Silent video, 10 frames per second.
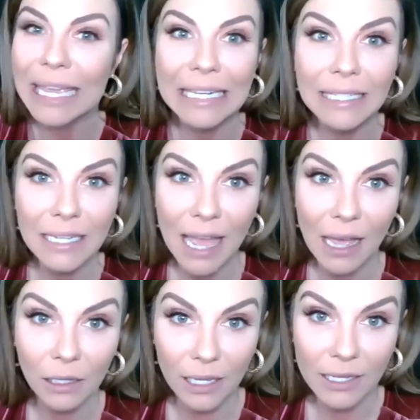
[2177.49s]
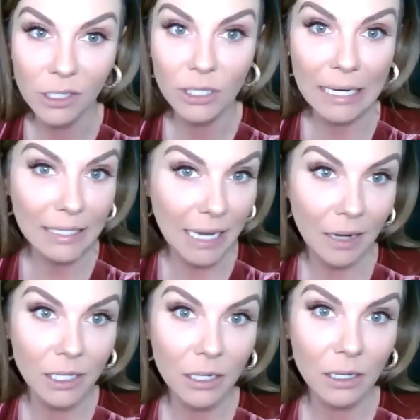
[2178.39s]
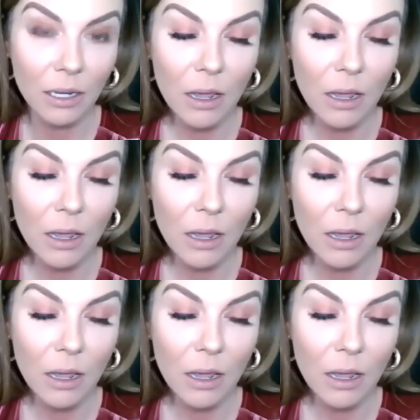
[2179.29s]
Indiag laser didactic.